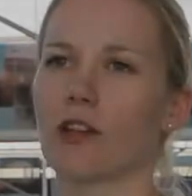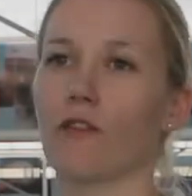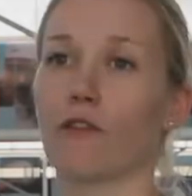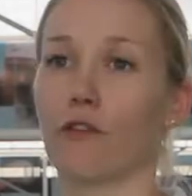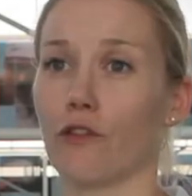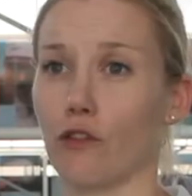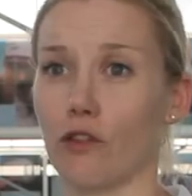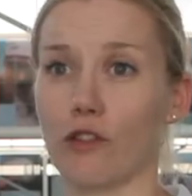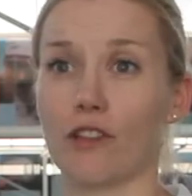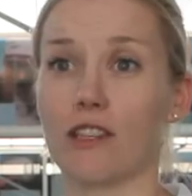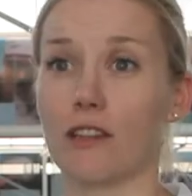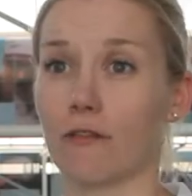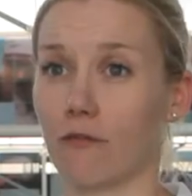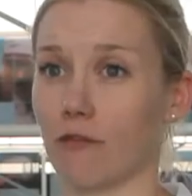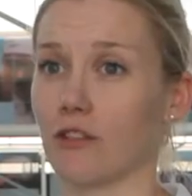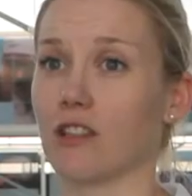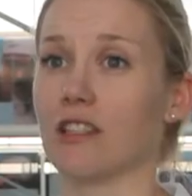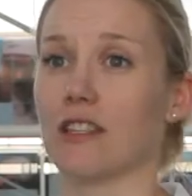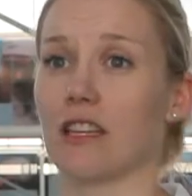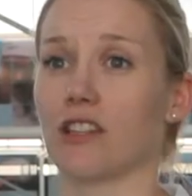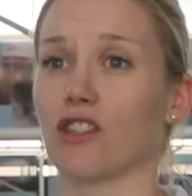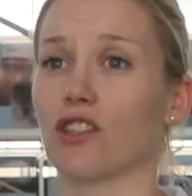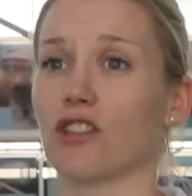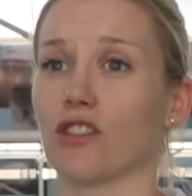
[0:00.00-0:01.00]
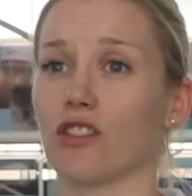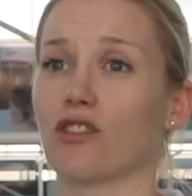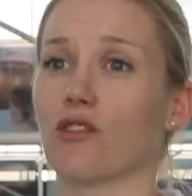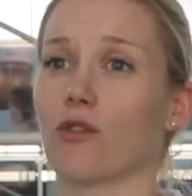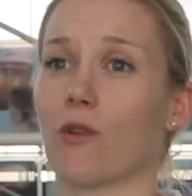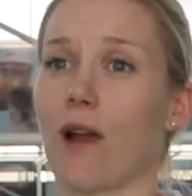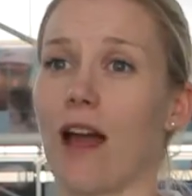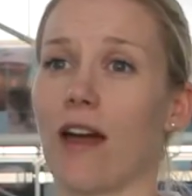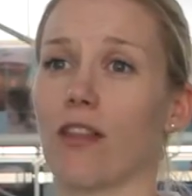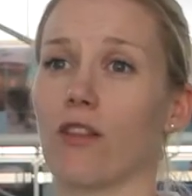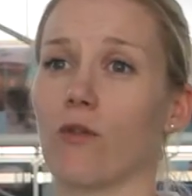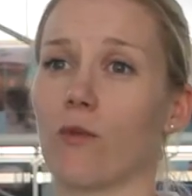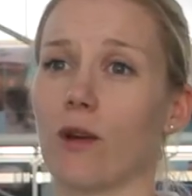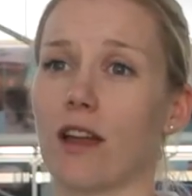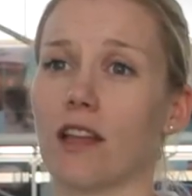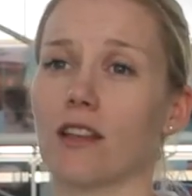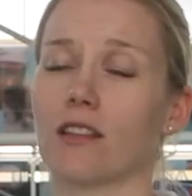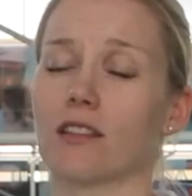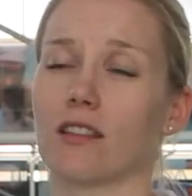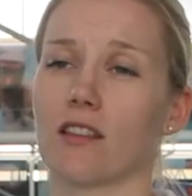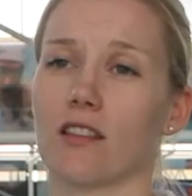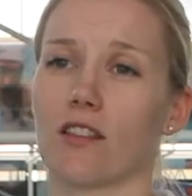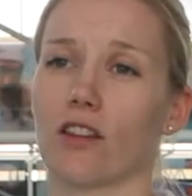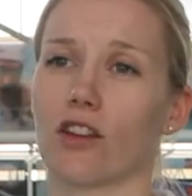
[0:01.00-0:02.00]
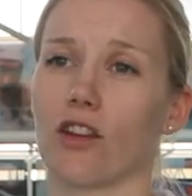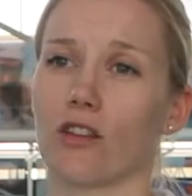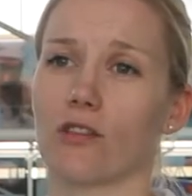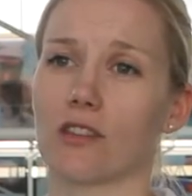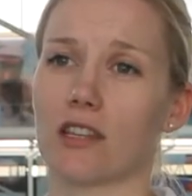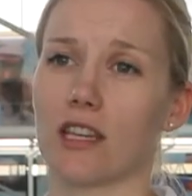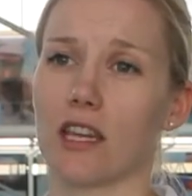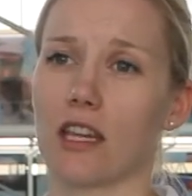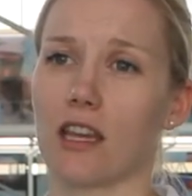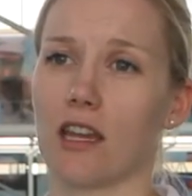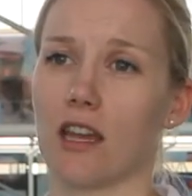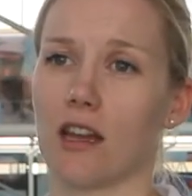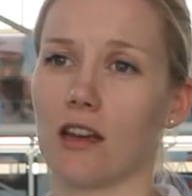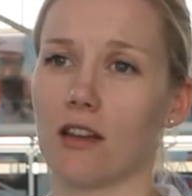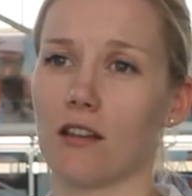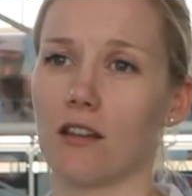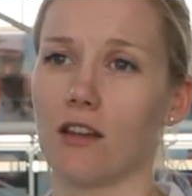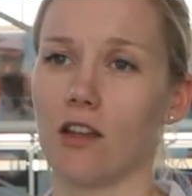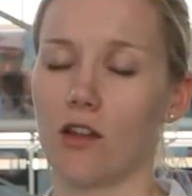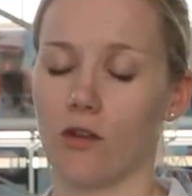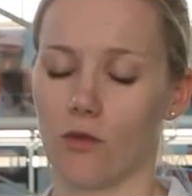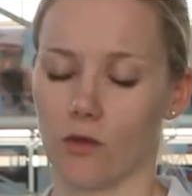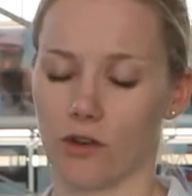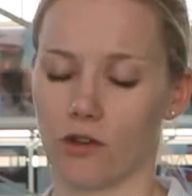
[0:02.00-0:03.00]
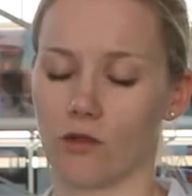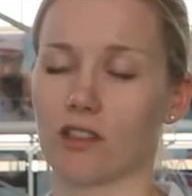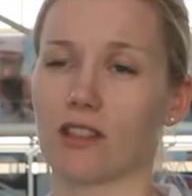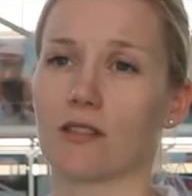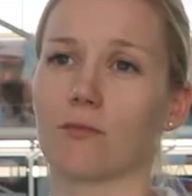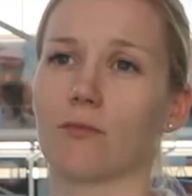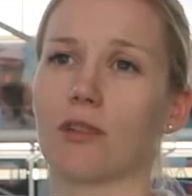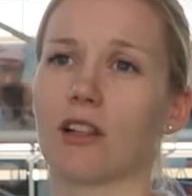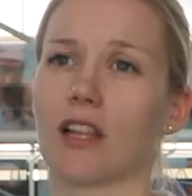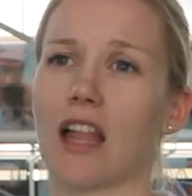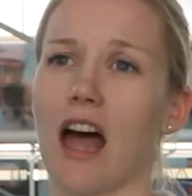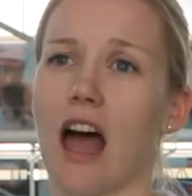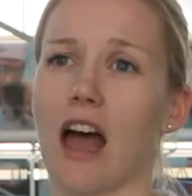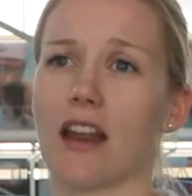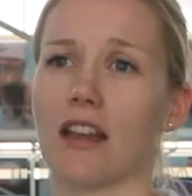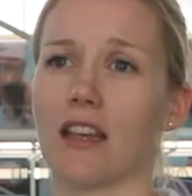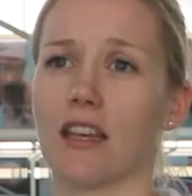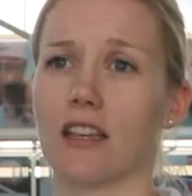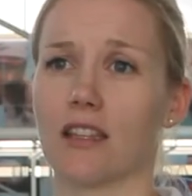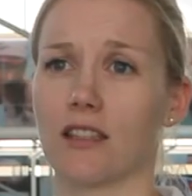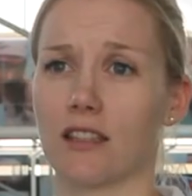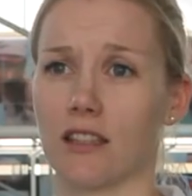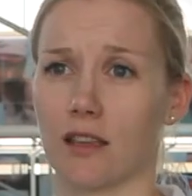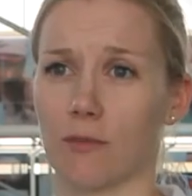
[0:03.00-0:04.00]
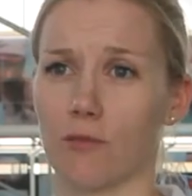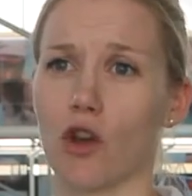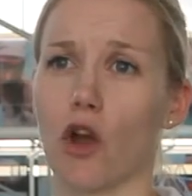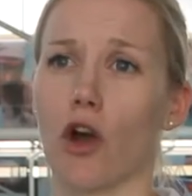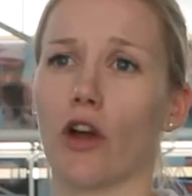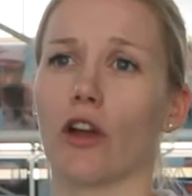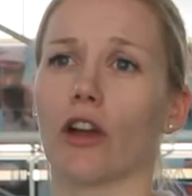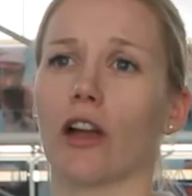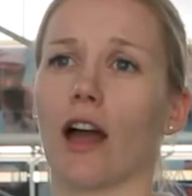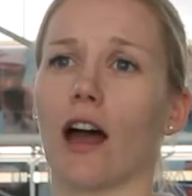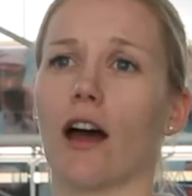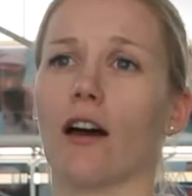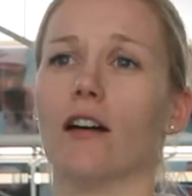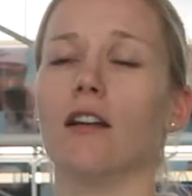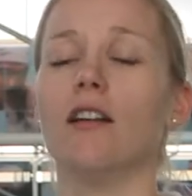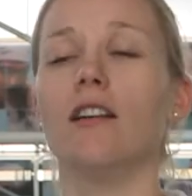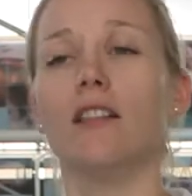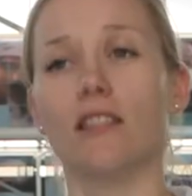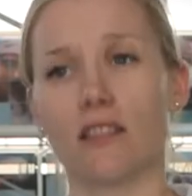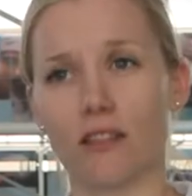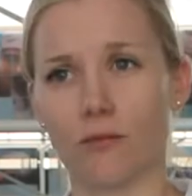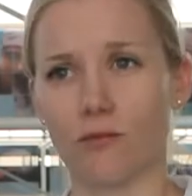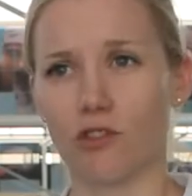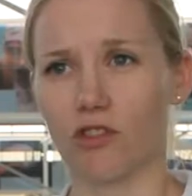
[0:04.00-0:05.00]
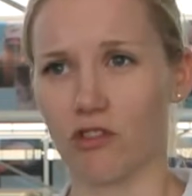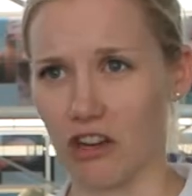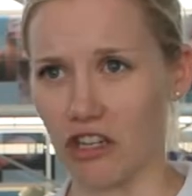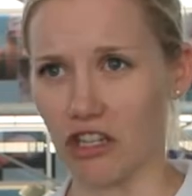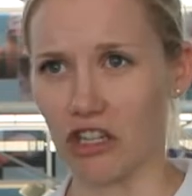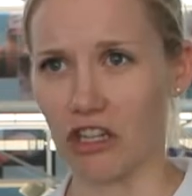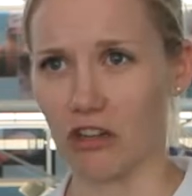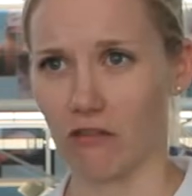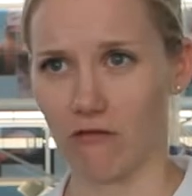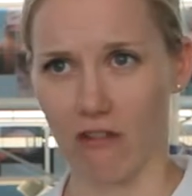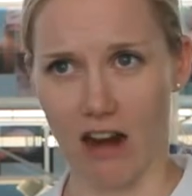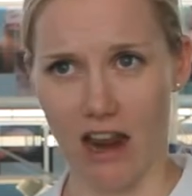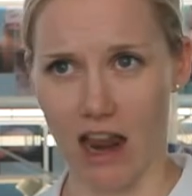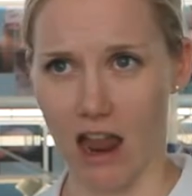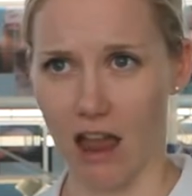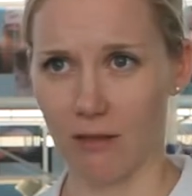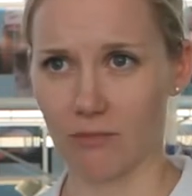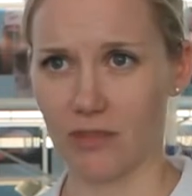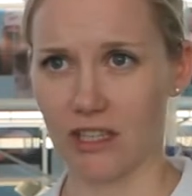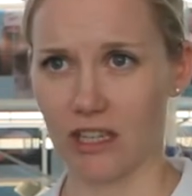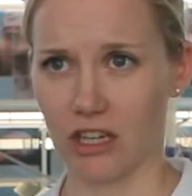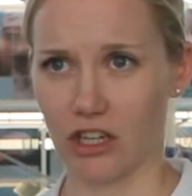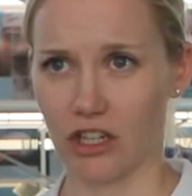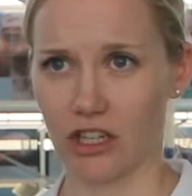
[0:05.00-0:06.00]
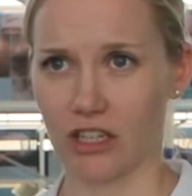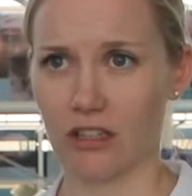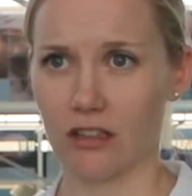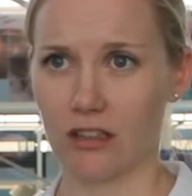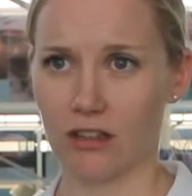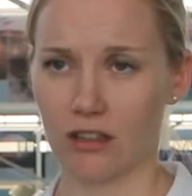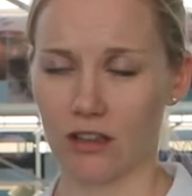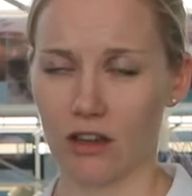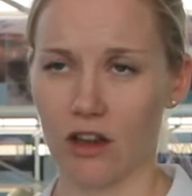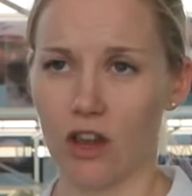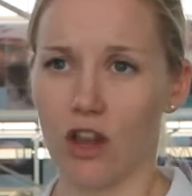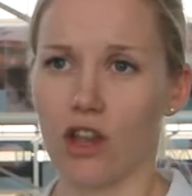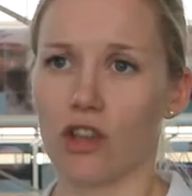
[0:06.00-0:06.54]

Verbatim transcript: a few different sessions throughout the weeks that the girls are here. We're doing some Pilates, some yoga, some stretching and rehab sessions.